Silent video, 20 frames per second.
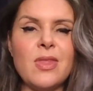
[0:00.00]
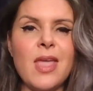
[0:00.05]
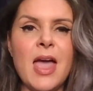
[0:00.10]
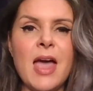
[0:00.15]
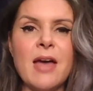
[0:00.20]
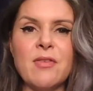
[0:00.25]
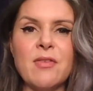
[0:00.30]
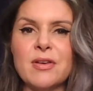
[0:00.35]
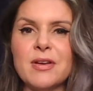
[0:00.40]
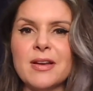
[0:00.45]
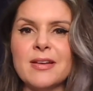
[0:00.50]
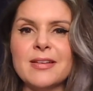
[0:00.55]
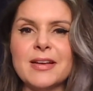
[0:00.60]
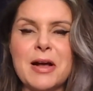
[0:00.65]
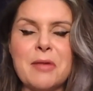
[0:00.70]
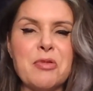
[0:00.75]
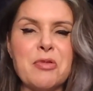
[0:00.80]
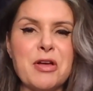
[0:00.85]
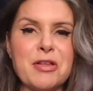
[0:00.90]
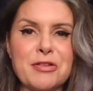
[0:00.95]
Have a
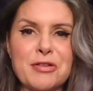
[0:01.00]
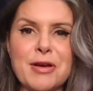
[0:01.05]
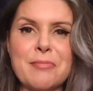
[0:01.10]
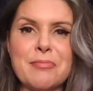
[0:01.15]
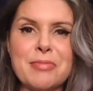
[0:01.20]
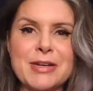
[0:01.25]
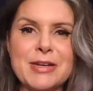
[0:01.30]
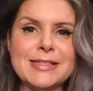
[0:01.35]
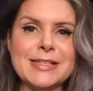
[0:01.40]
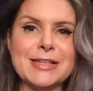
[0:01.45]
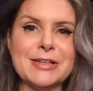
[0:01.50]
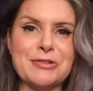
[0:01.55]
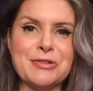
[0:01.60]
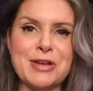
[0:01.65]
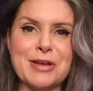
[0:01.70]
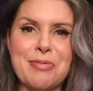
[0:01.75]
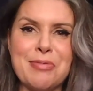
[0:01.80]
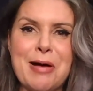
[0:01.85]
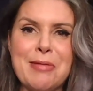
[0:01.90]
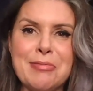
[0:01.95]
couple other companies,
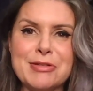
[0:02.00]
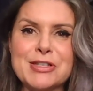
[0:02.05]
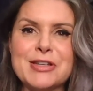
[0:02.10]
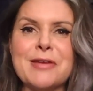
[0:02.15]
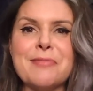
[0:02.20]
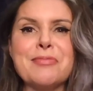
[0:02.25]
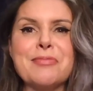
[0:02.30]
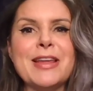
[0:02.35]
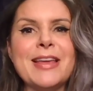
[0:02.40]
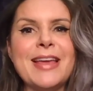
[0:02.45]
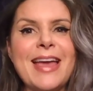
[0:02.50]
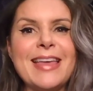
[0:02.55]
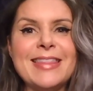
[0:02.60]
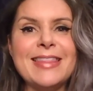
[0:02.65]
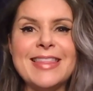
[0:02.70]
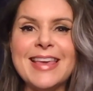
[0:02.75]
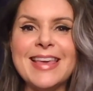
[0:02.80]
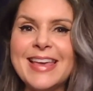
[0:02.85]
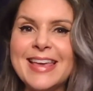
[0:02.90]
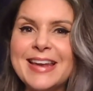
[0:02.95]
including a published company.
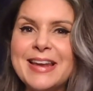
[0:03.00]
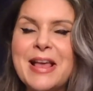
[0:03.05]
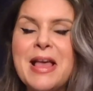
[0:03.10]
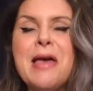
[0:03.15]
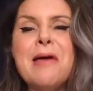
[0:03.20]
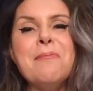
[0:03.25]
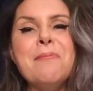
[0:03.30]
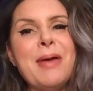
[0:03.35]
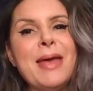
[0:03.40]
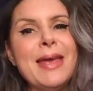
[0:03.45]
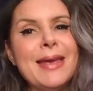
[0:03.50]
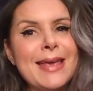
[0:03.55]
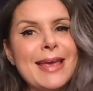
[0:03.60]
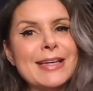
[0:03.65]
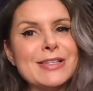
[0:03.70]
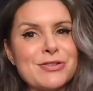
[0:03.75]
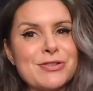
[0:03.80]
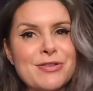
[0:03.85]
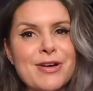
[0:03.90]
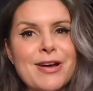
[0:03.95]
And then
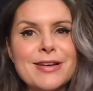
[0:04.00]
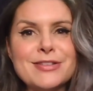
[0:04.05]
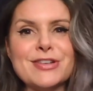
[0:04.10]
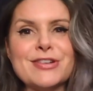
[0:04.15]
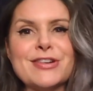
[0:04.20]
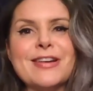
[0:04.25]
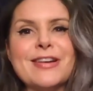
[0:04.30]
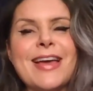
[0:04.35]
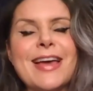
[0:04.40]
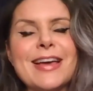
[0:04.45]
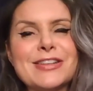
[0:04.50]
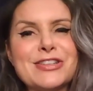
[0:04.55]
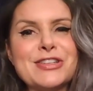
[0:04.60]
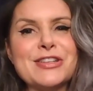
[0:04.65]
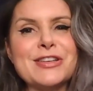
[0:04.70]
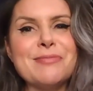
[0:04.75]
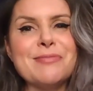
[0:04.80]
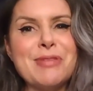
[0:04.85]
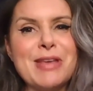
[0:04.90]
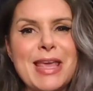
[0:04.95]
Pancakes for Roger
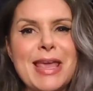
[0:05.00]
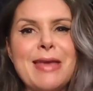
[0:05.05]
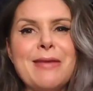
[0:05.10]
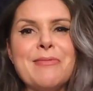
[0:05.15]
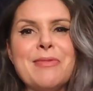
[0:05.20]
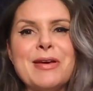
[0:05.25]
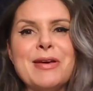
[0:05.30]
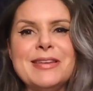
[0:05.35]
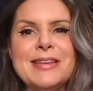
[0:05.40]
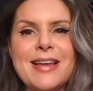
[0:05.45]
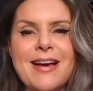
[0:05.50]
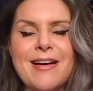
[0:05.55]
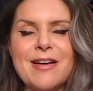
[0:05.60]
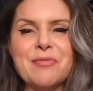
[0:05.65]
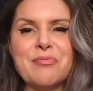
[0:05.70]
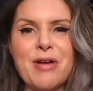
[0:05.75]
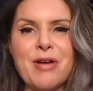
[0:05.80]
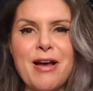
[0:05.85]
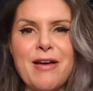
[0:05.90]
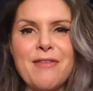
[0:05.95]
actually became a
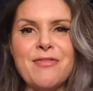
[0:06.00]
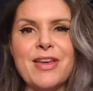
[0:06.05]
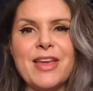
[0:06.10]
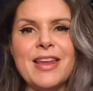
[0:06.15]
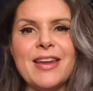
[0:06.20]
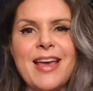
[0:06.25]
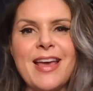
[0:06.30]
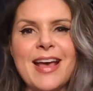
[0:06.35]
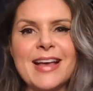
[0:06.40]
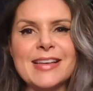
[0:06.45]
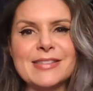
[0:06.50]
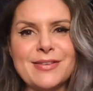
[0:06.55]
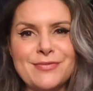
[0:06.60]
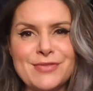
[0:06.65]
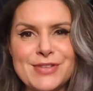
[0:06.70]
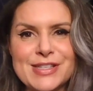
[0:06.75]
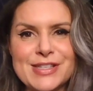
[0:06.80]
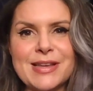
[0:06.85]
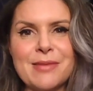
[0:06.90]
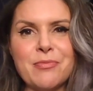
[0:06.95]
nonprofit as
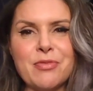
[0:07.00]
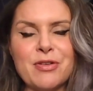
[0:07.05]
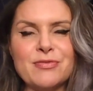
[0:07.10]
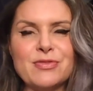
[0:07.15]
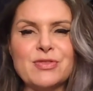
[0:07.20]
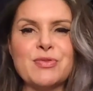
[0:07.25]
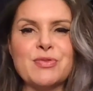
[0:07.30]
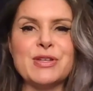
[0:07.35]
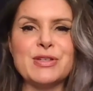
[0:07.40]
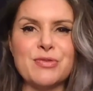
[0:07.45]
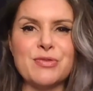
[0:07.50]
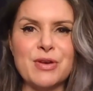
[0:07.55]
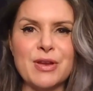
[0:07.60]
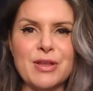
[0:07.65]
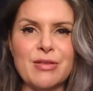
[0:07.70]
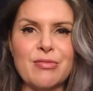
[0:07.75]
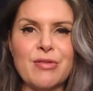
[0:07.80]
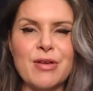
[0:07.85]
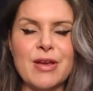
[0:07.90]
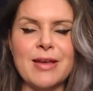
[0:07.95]
of December of
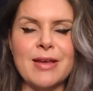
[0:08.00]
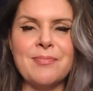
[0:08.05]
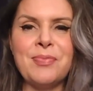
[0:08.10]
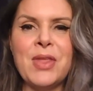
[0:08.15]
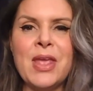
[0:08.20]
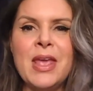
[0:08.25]
2023.